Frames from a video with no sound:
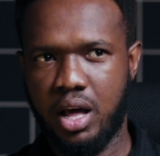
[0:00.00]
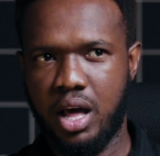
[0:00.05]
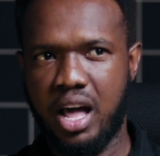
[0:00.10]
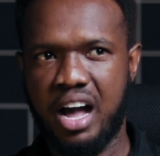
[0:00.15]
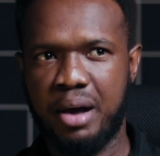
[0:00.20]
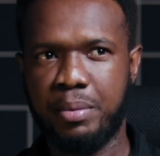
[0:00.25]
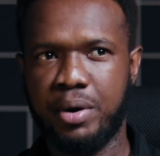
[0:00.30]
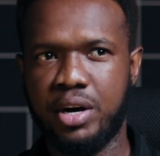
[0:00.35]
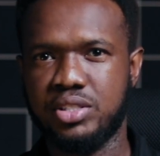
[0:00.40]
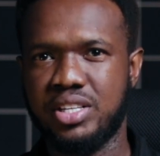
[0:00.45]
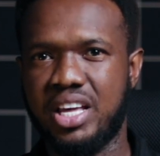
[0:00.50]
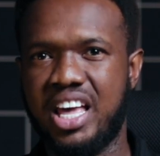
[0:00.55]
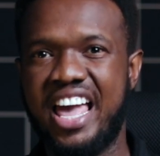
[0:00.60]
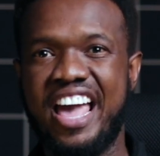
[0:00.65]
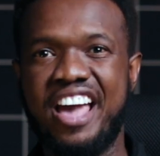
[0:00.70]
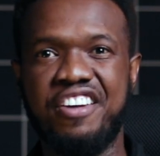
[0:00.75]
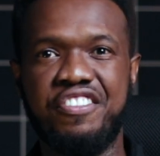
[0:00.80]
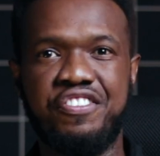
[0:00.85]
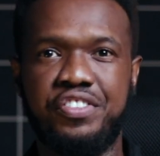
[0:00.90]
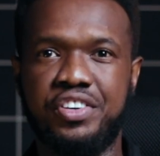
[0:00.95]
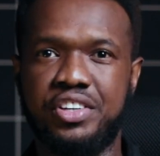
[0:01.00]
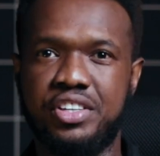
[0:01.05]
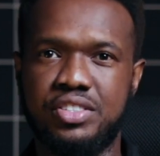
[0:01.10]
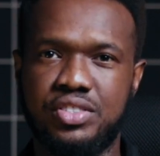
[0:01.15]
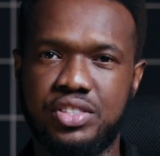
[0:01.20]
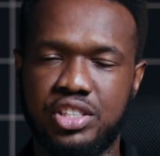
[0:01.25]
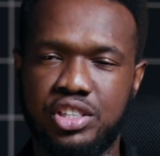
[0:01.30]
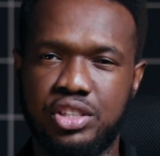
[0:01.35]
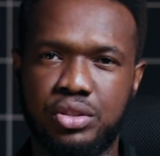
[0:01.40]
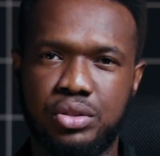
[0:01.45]
about every
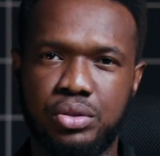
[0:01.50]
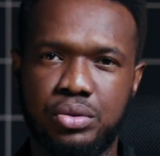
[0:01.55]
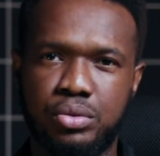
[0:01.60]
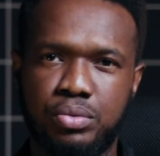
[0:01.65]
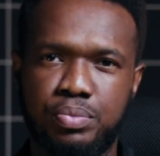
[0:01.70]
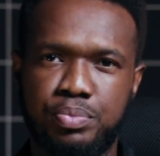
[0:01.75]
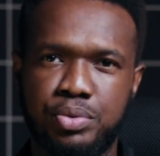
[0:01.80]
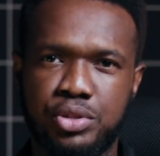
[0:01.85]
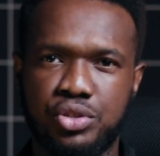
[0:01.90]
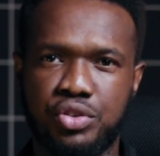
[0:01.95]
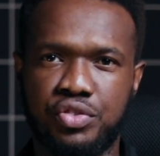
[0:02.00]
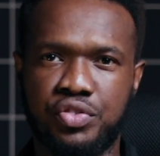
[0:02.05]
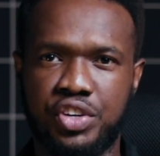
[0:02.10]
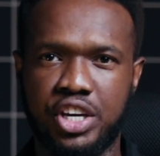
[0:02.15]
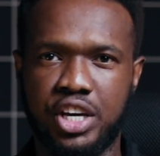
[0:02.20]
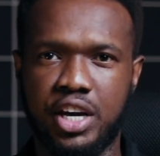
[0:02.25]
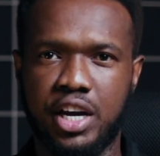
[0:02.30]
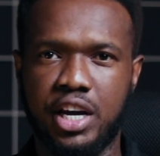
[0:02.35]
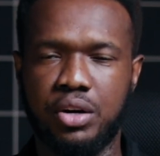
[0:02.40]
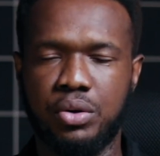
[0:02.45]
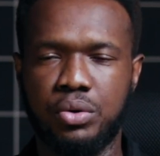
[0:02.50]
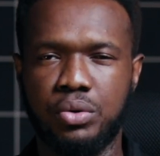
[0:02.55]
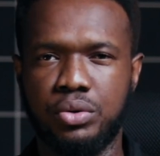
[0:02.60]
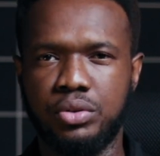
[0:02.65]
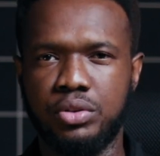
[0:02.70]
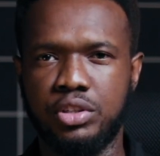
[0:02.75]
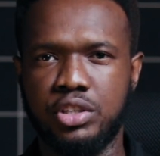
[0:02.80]
single piece of gear I own.